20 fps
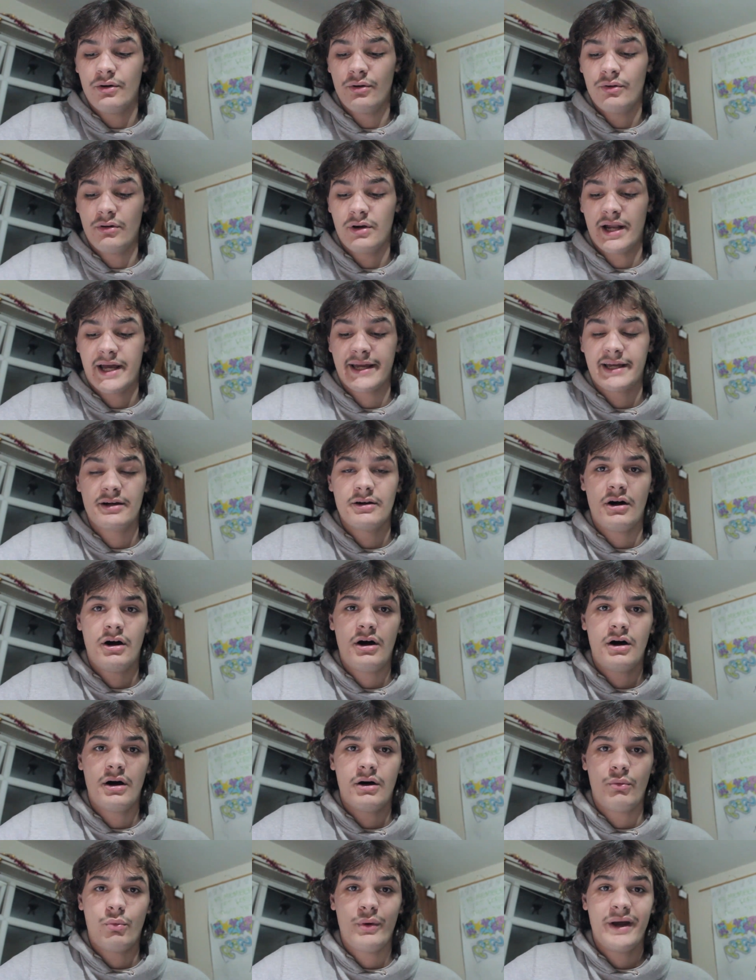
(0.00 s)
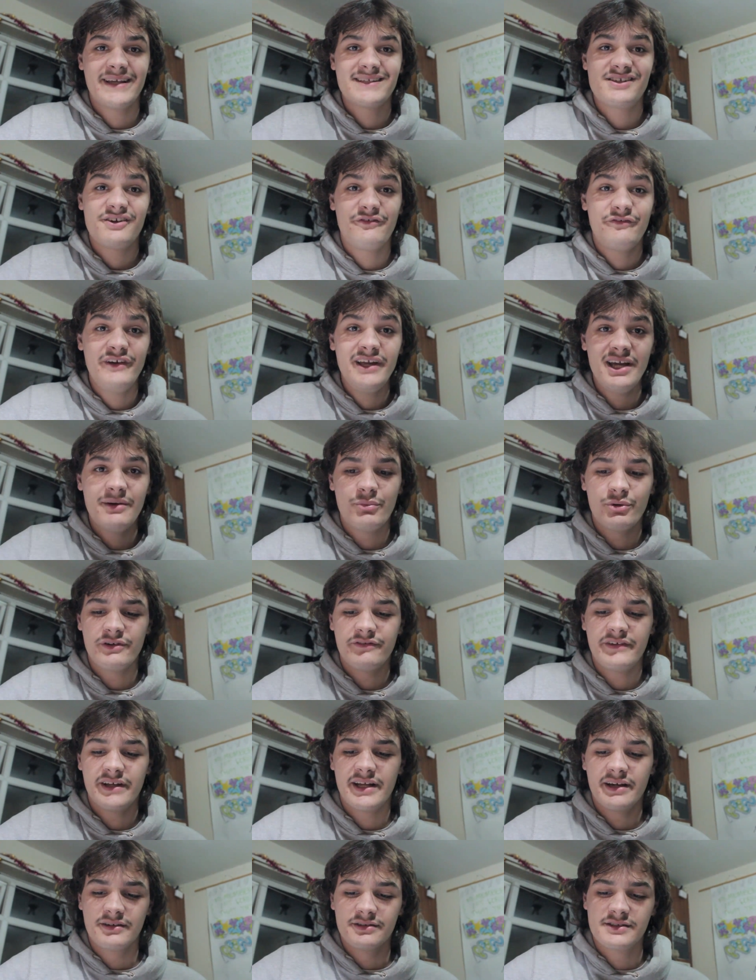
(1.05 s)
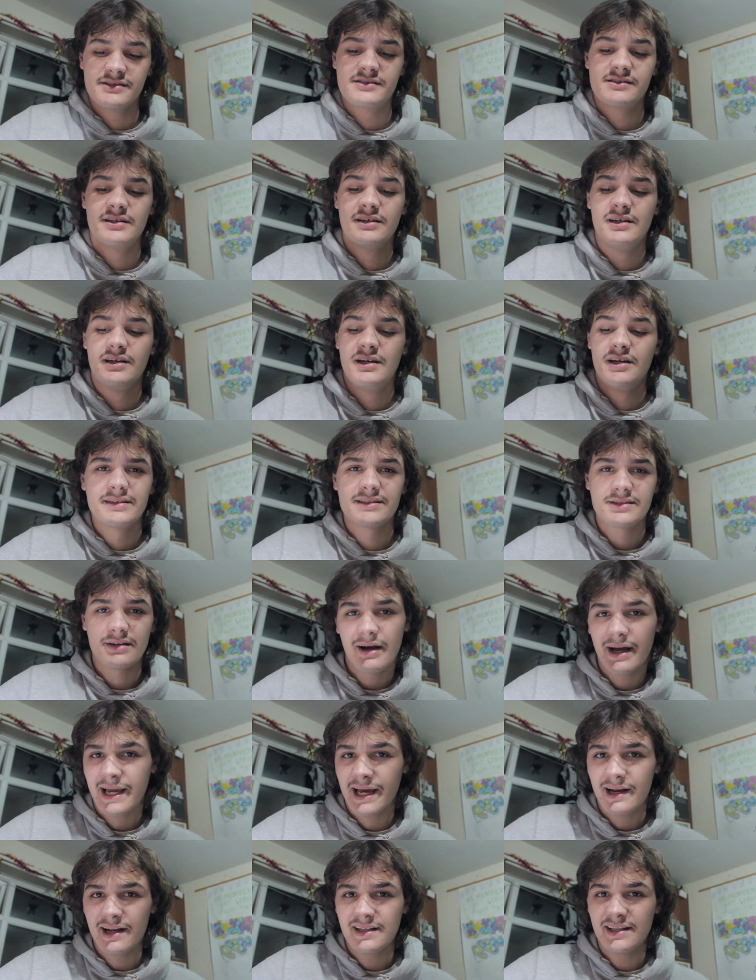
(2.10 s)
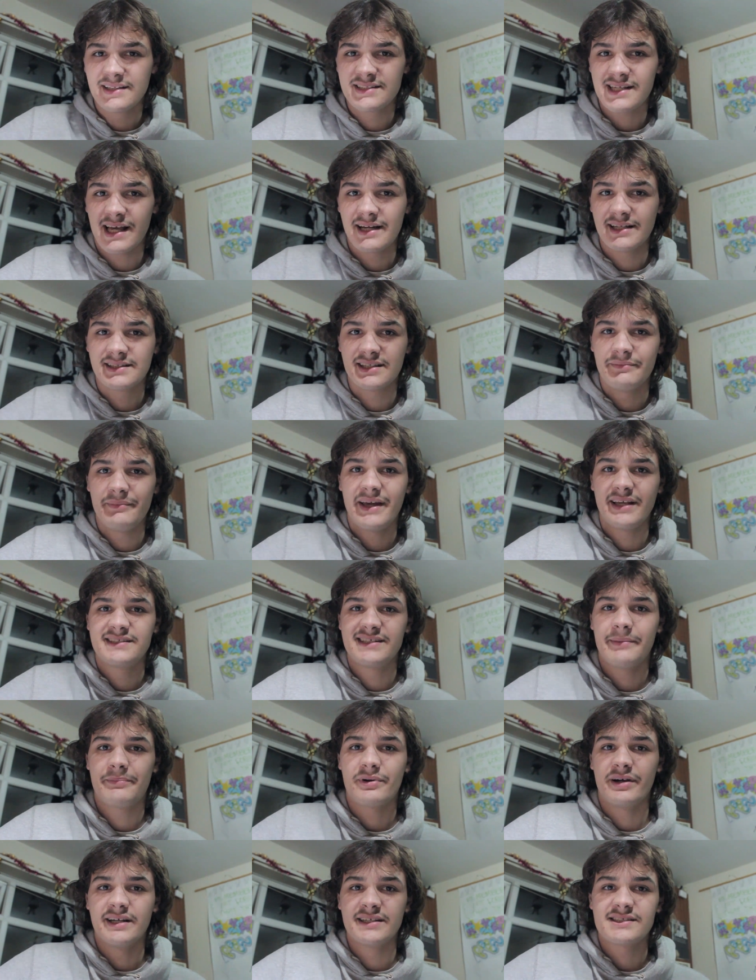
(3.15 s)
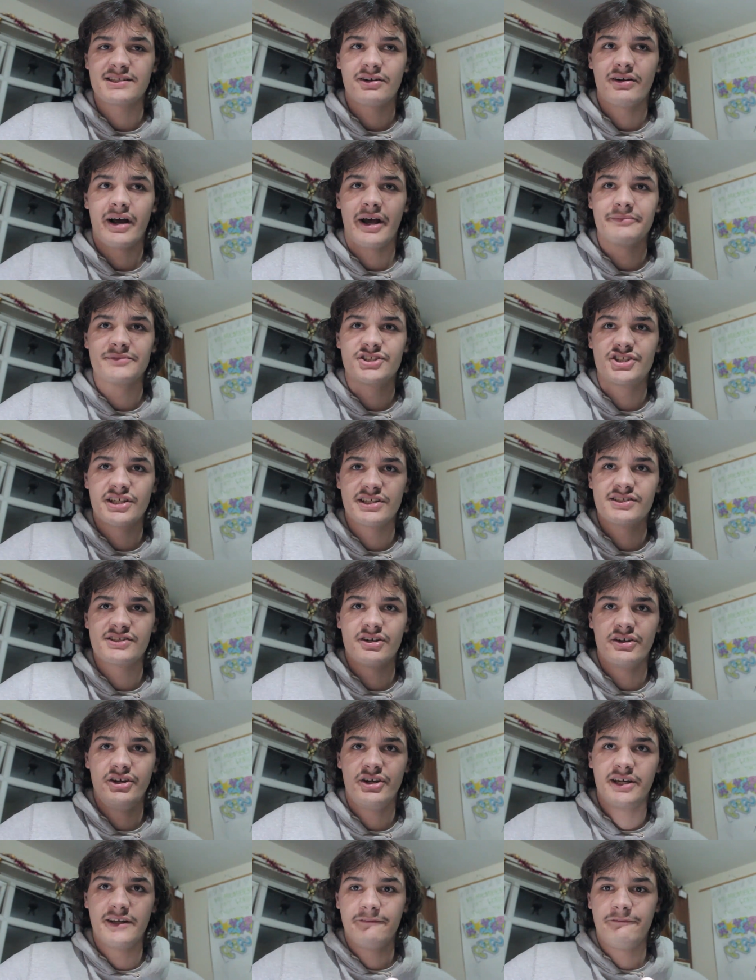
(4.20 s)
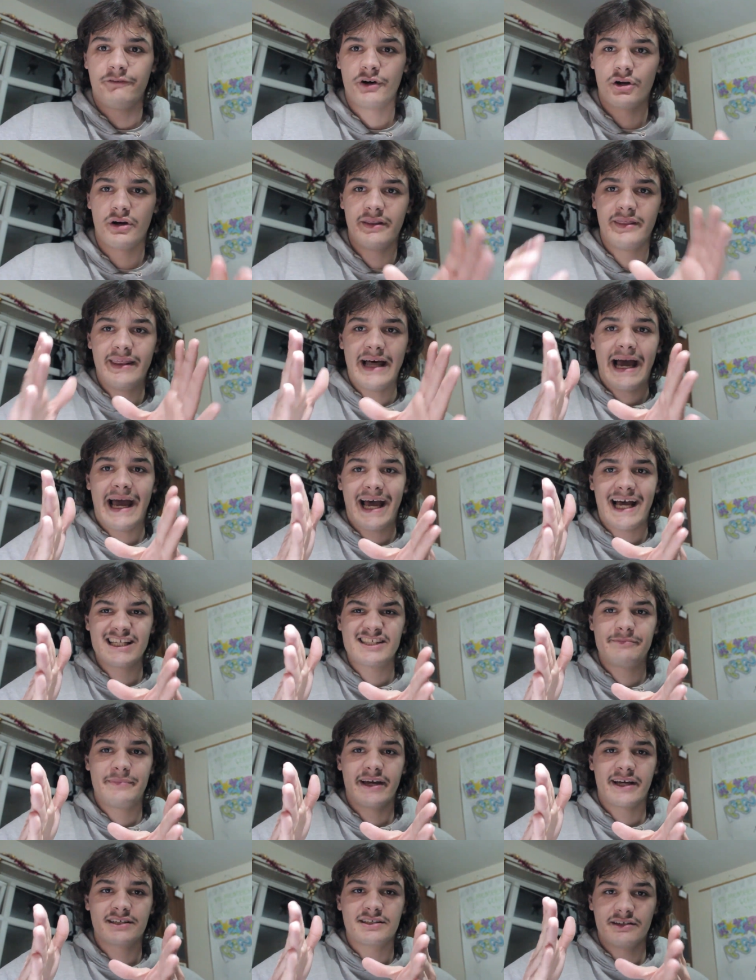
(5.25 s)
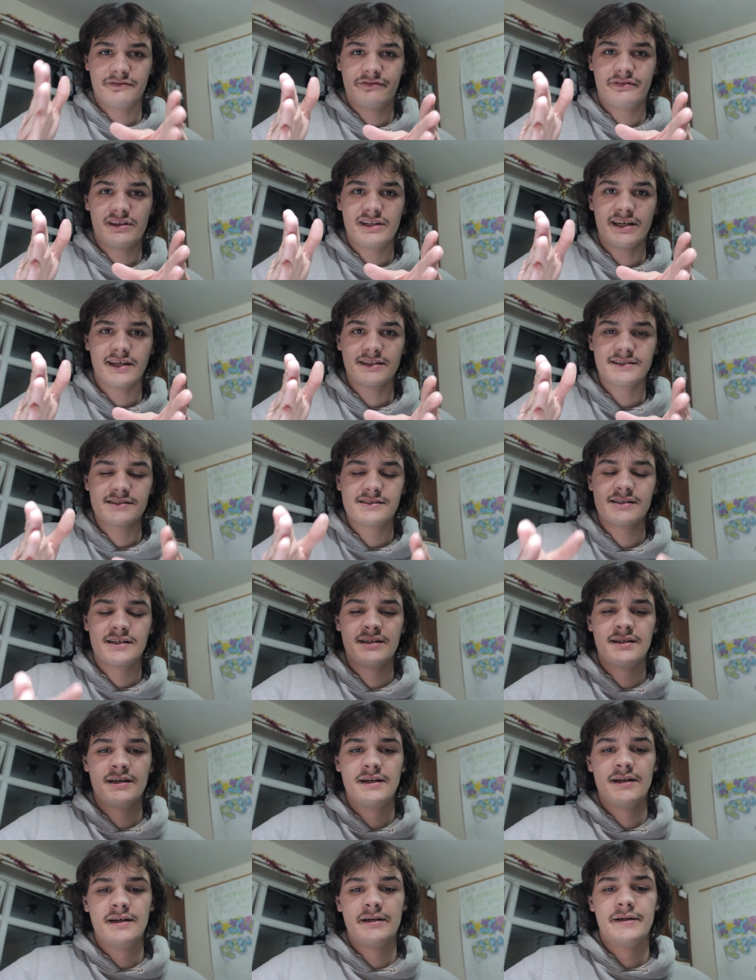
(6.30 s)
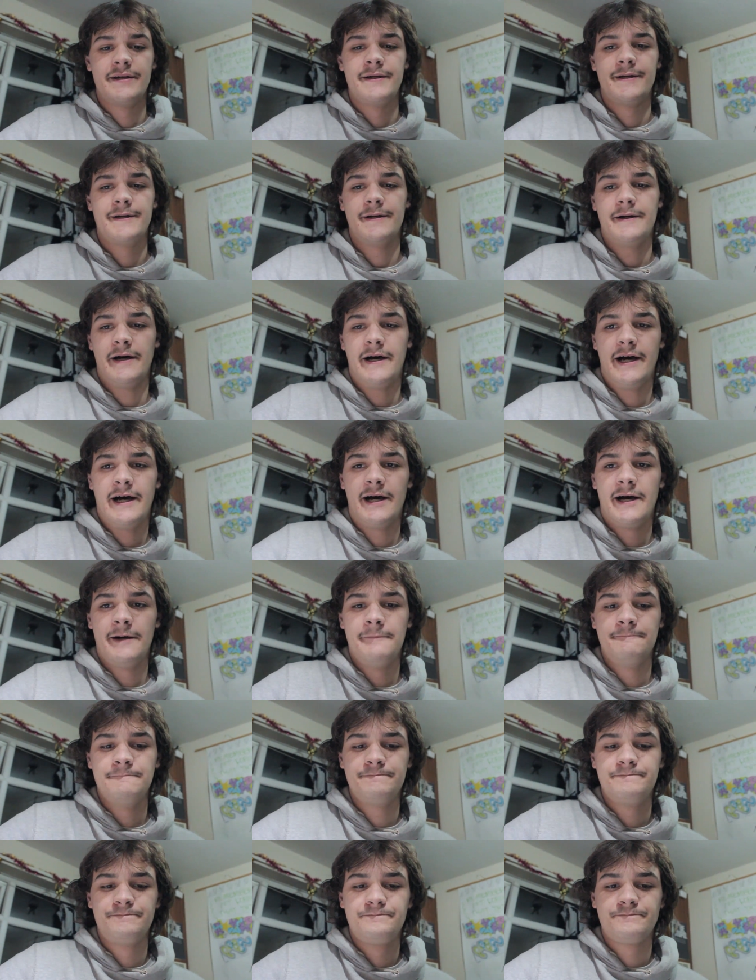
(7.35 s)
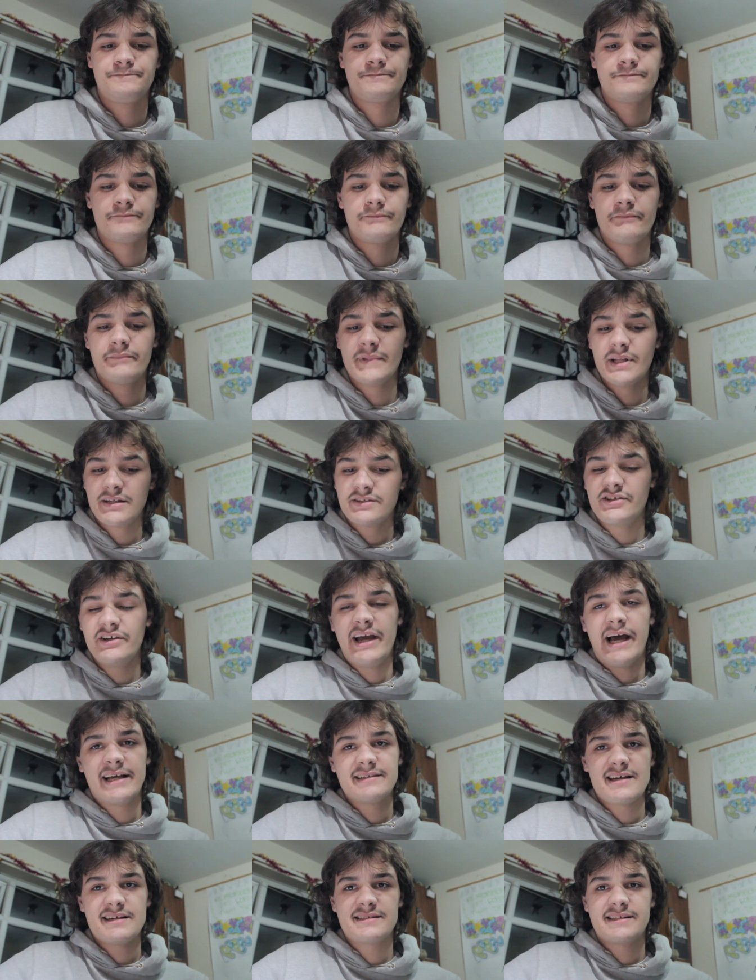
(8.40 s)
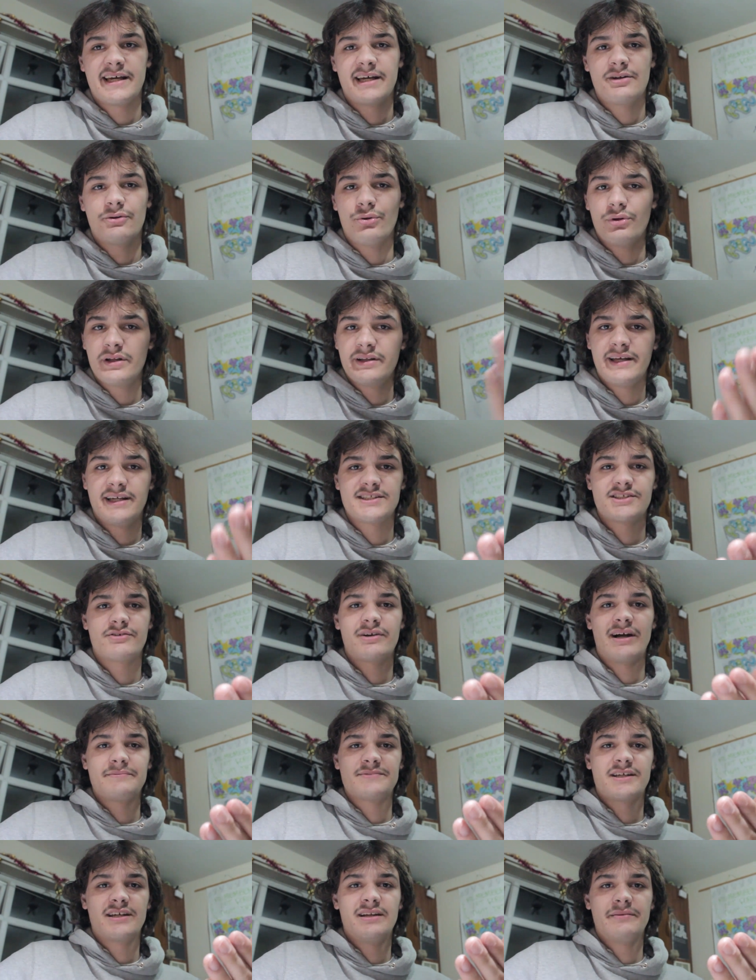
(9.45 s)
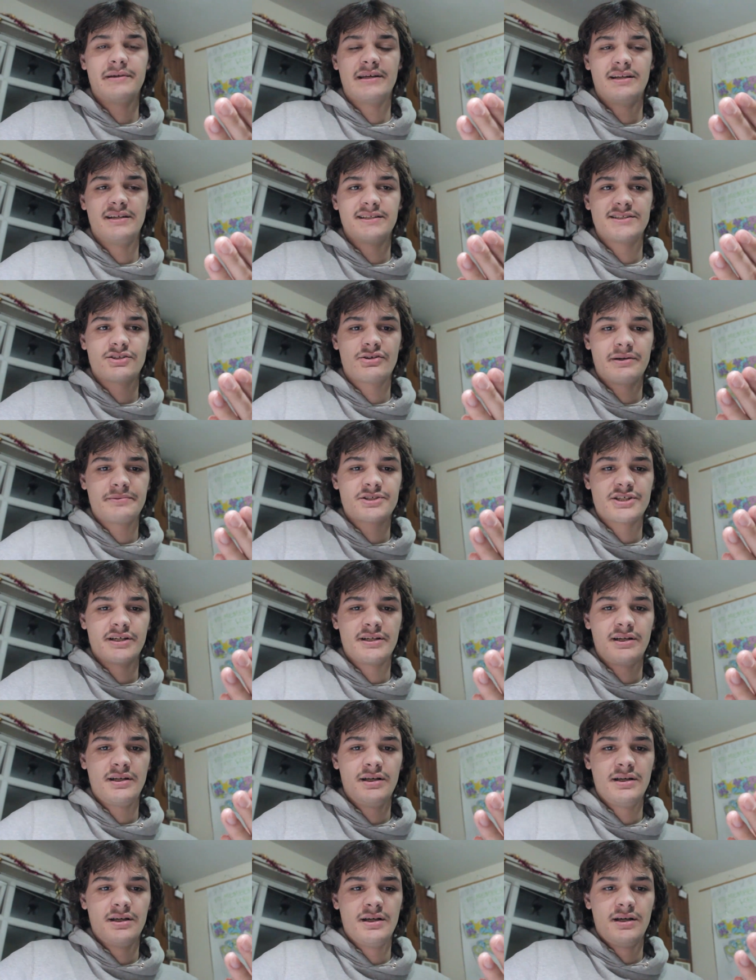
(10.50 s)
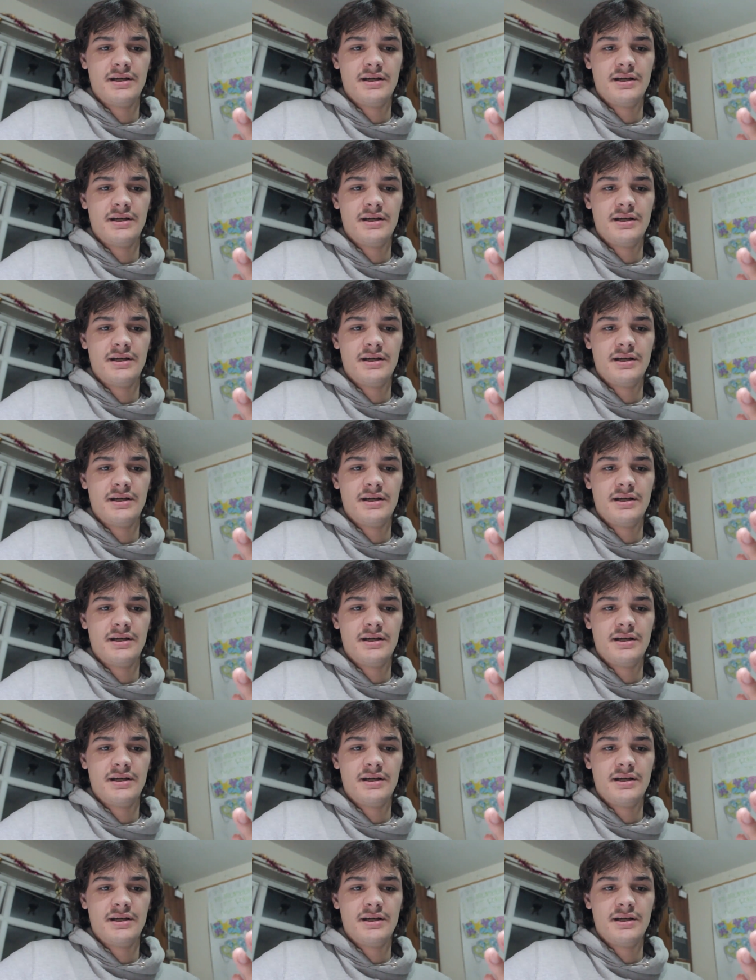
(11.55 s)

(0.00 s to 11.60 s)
Or like, oh, where's your fingerboard videos? So I kind of decided to make separate Instagrams just so you can follow that aspect of things. Um, so yeah, as I said, all of the Instagrams are going to be in the description.